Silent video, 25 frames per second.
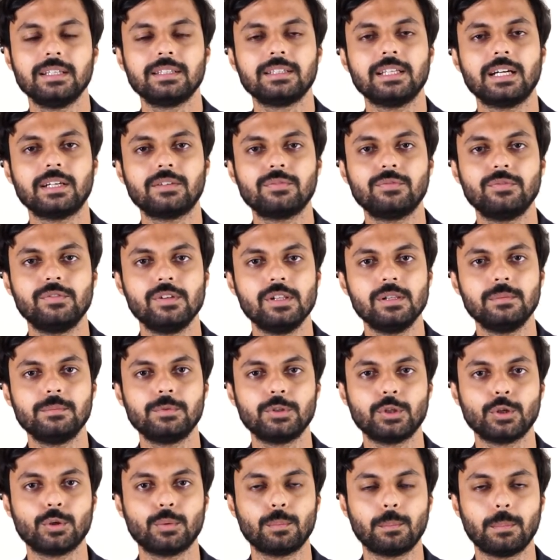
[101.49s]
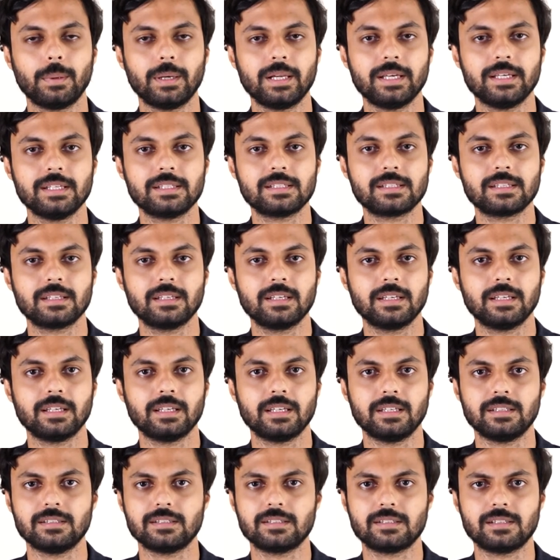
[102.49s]
that film took place
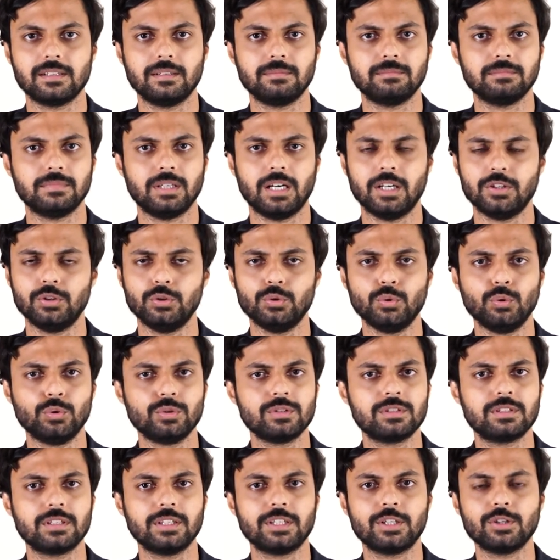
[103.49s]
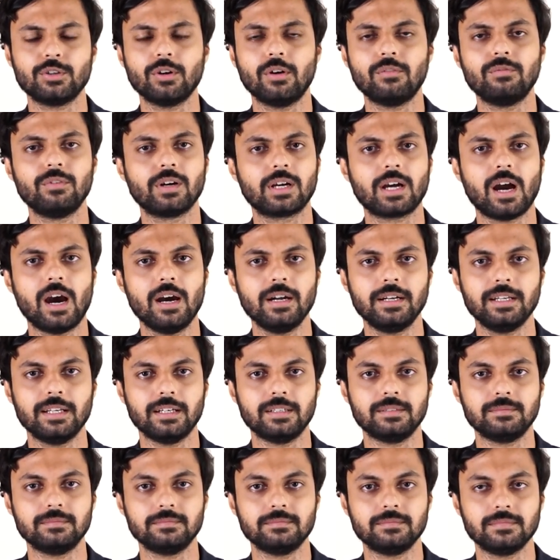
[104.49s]
in some unknown city of
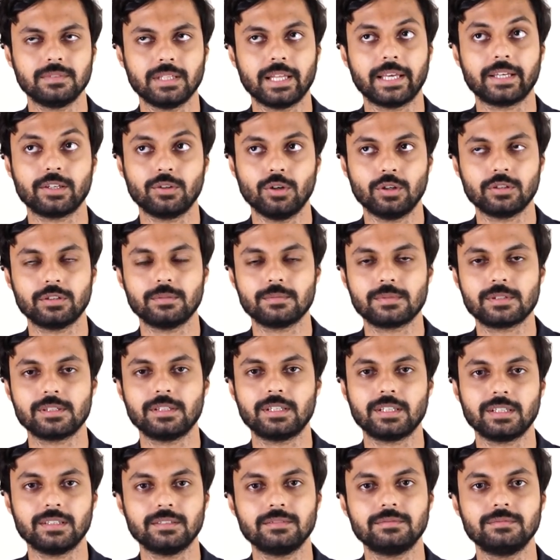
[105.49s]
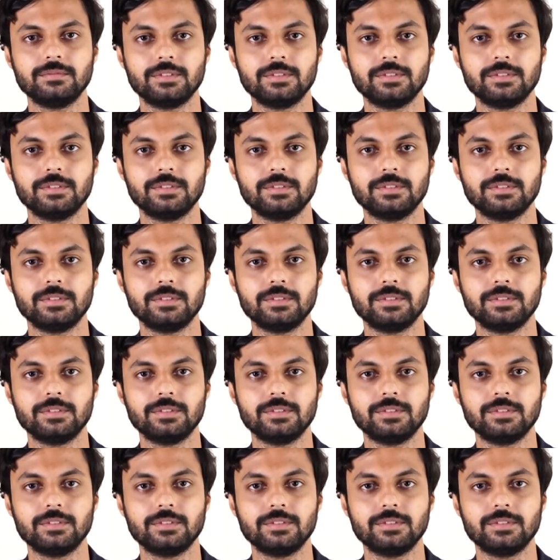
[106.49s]
Wakanda, like Gotham City,